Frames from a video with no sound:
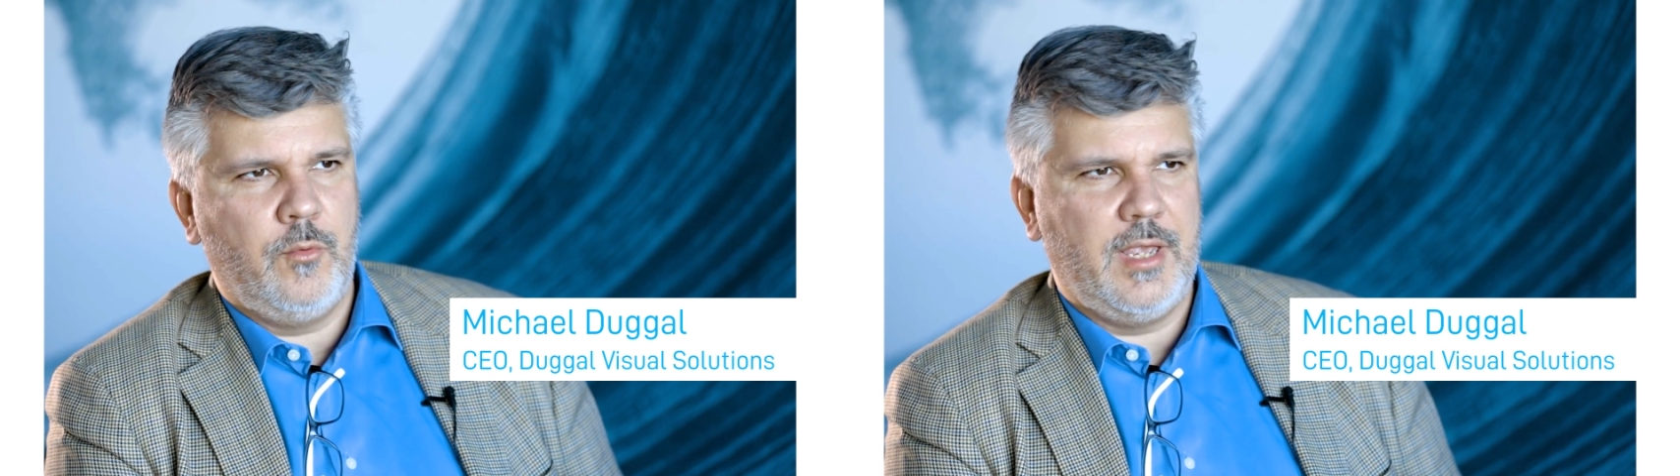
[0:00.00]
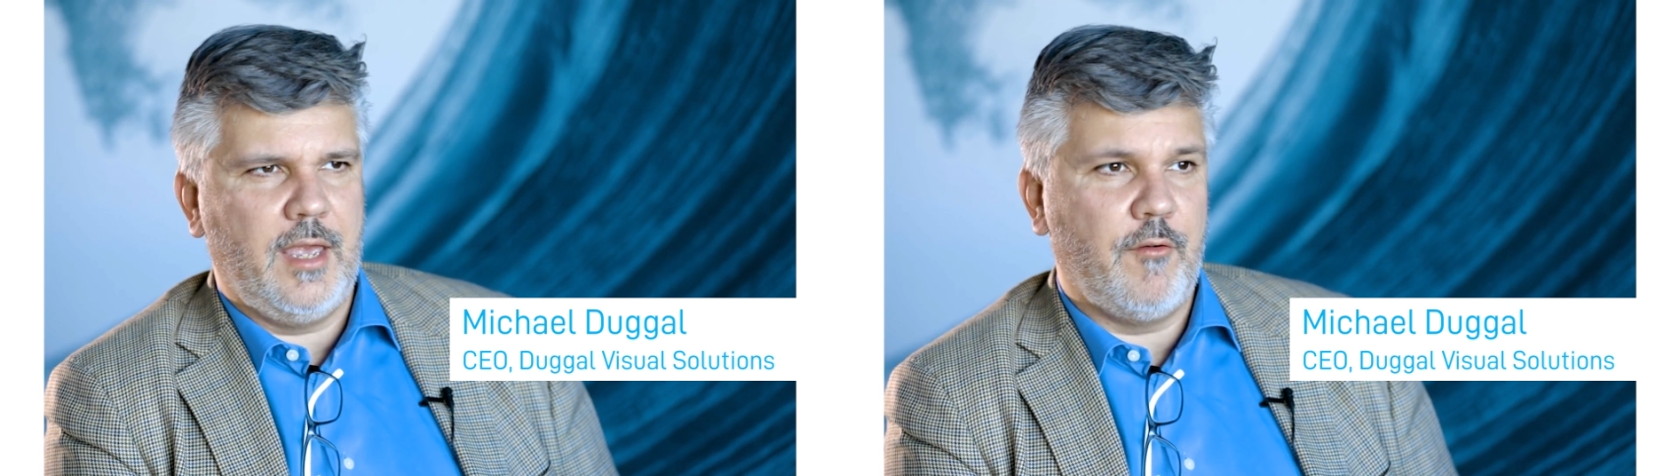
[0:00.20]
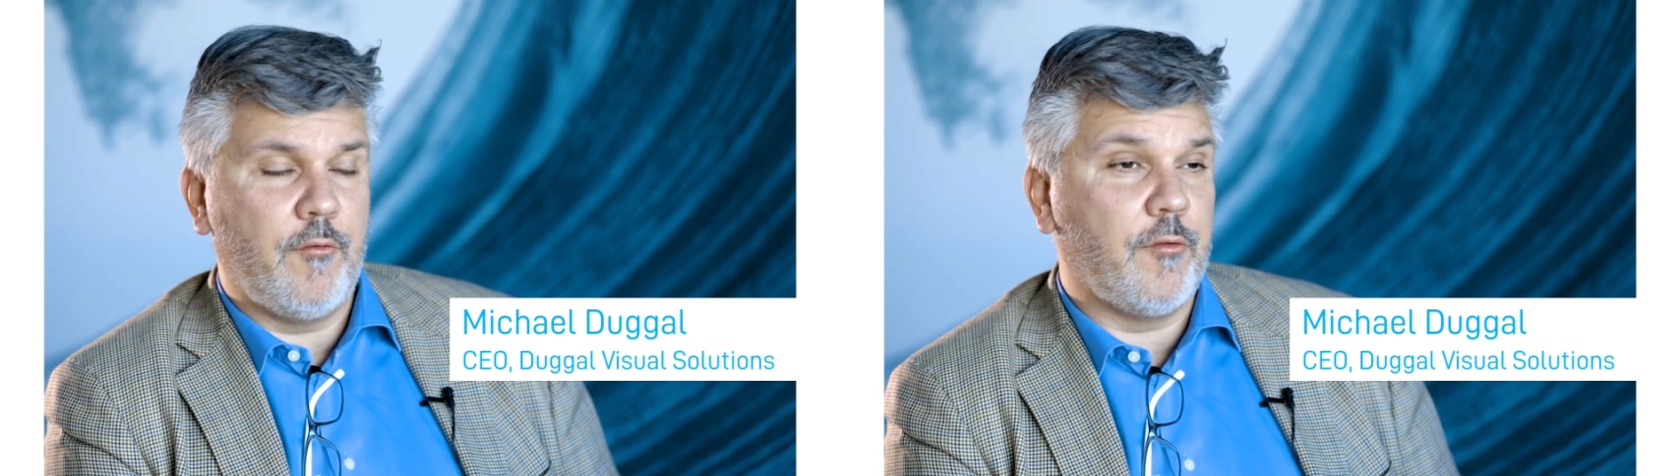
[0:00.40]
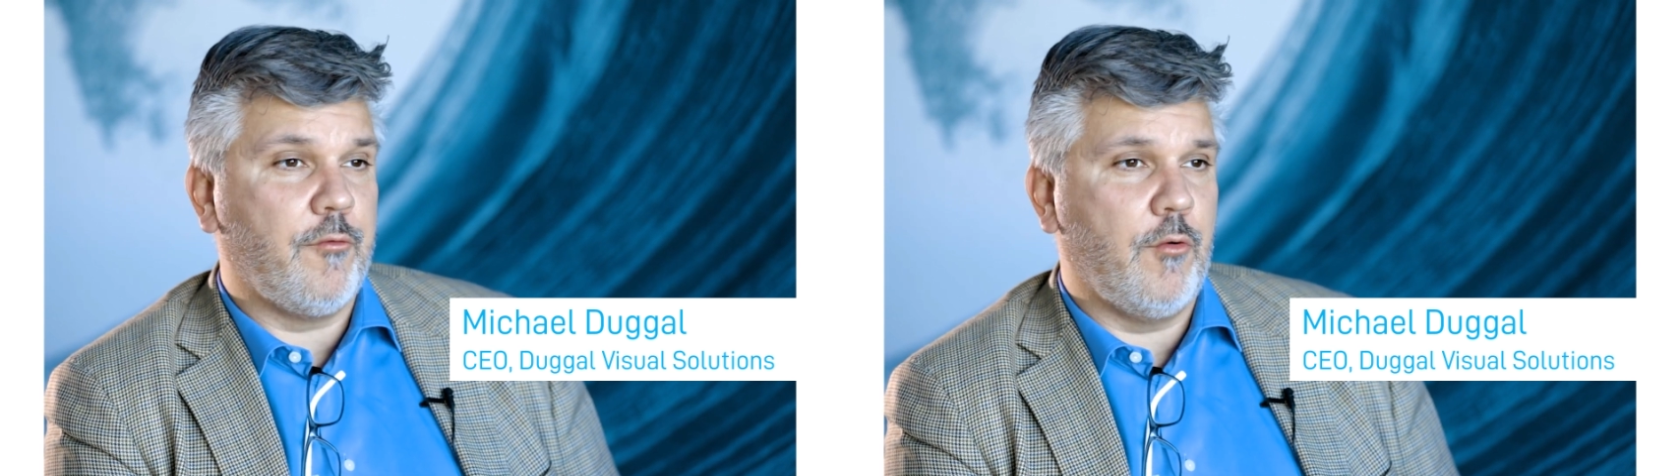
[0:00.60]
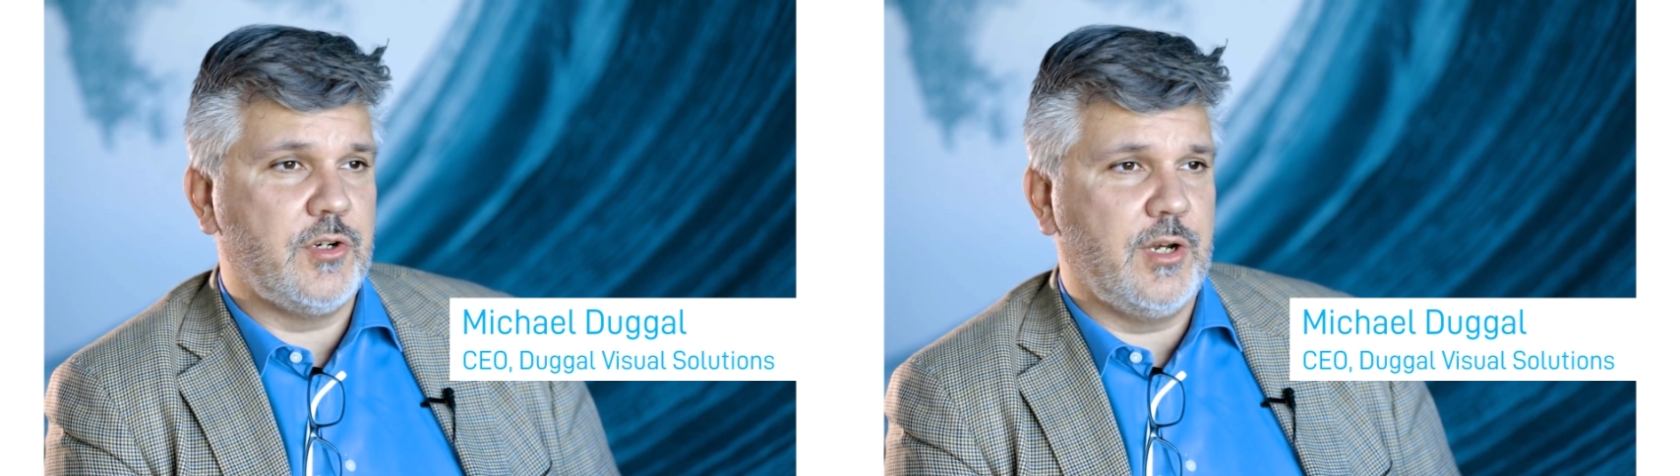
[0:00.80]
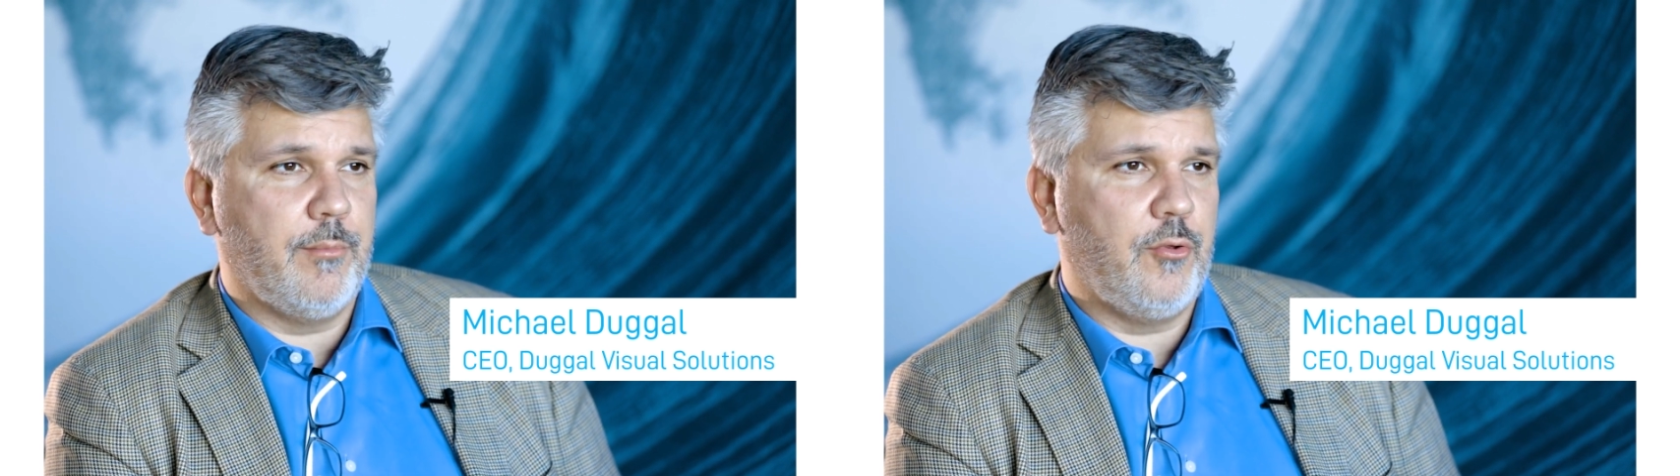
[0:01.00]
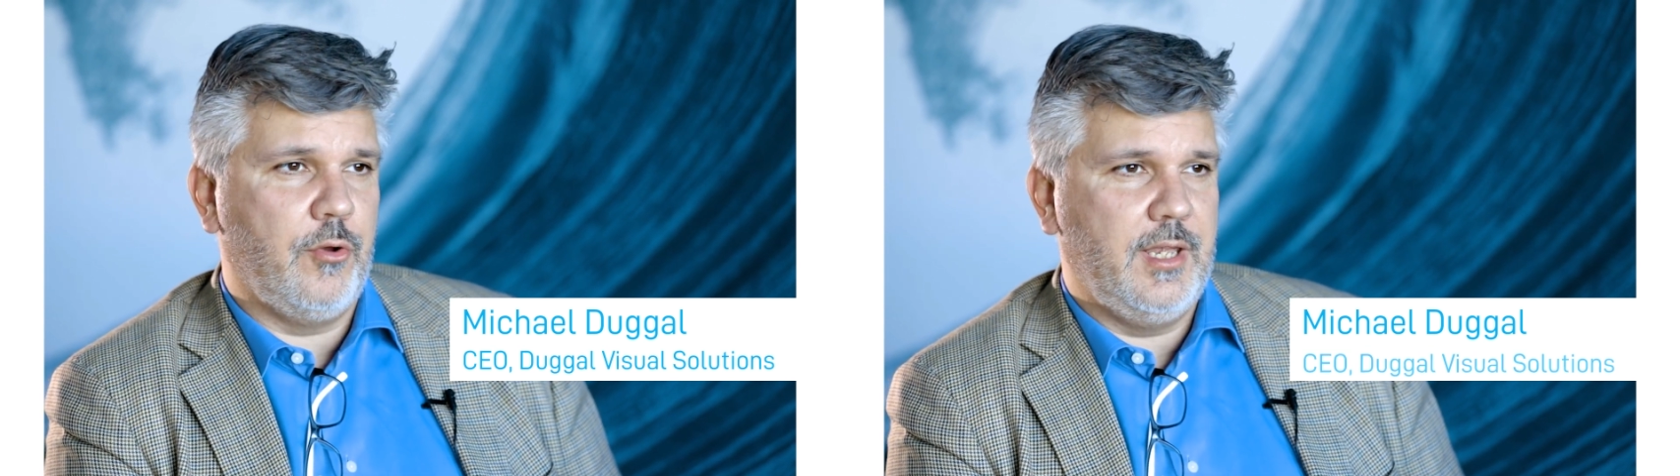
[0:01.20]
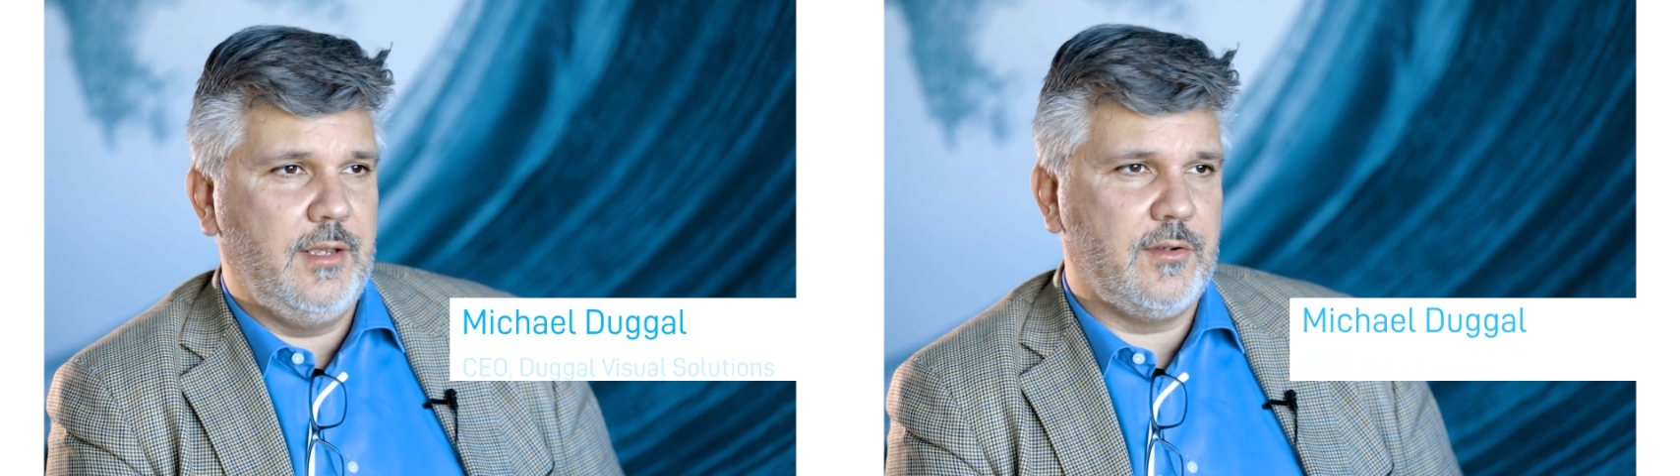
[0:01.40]
We have over 400
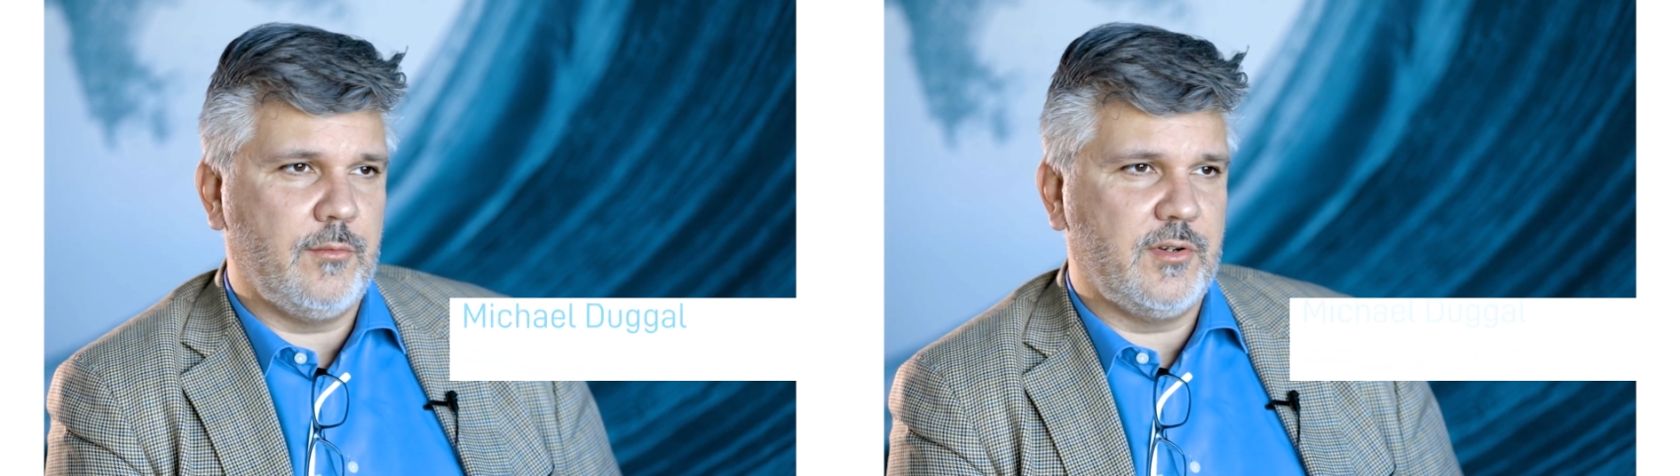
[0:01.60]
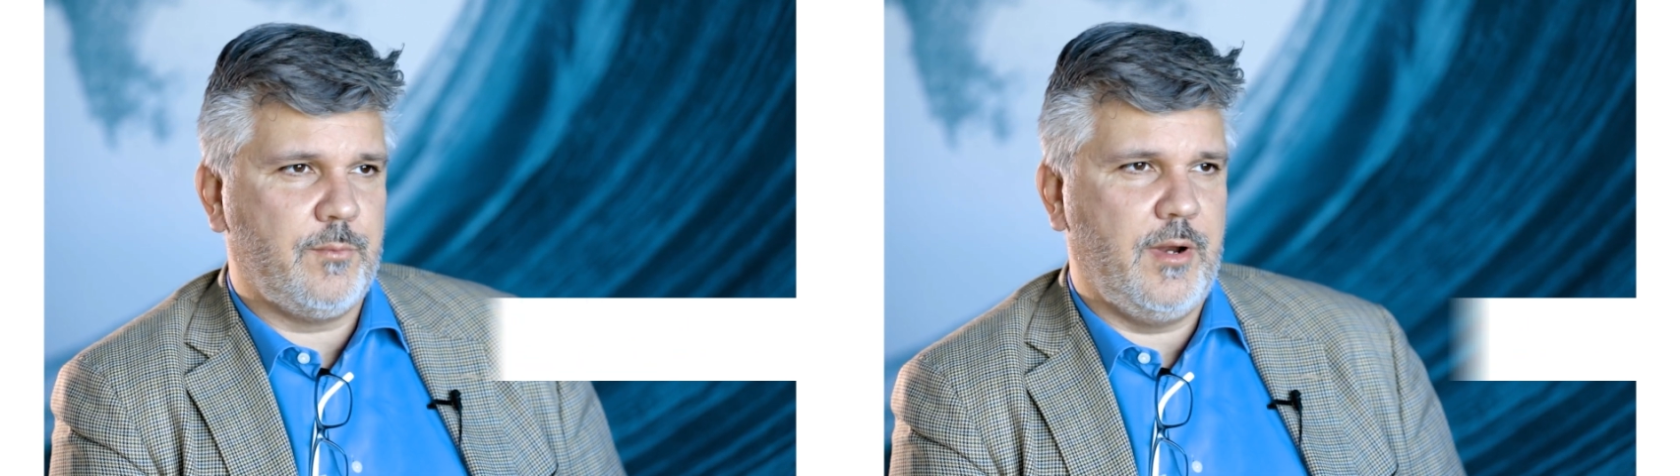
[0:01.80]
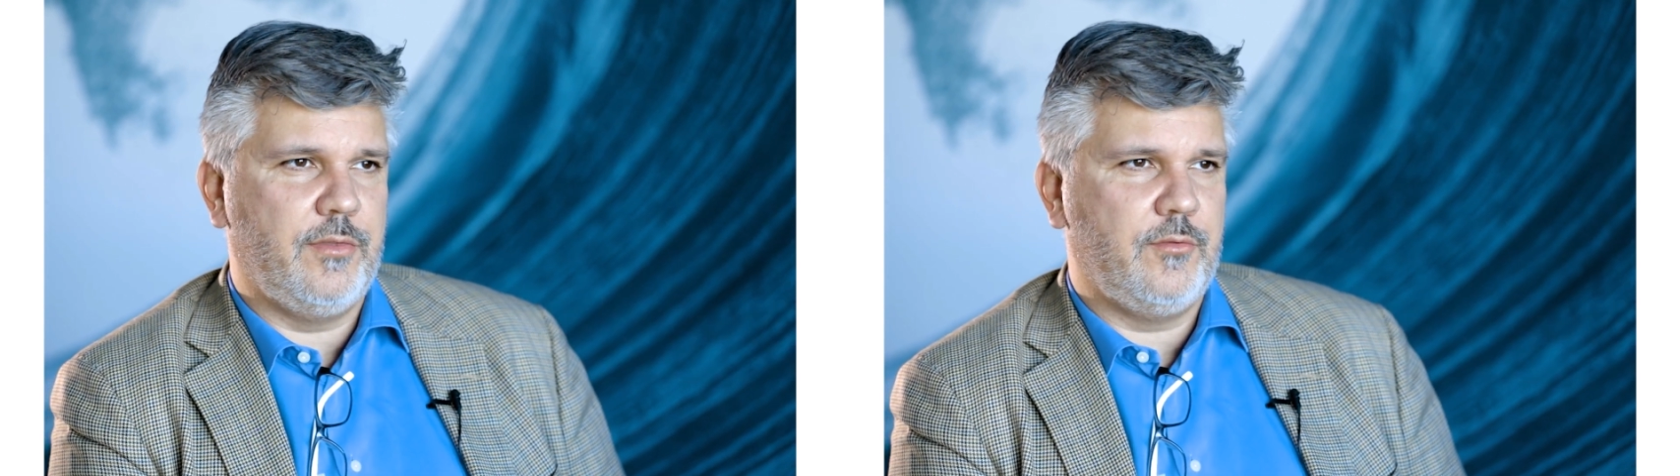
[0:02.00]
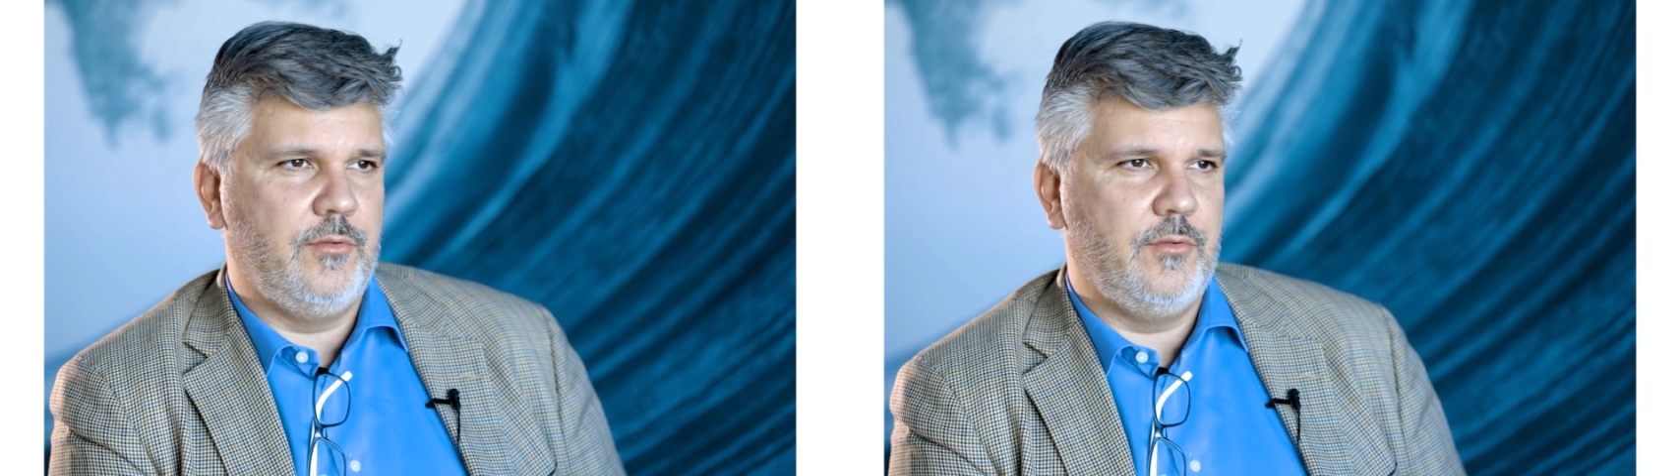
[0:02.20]
employees and we're spread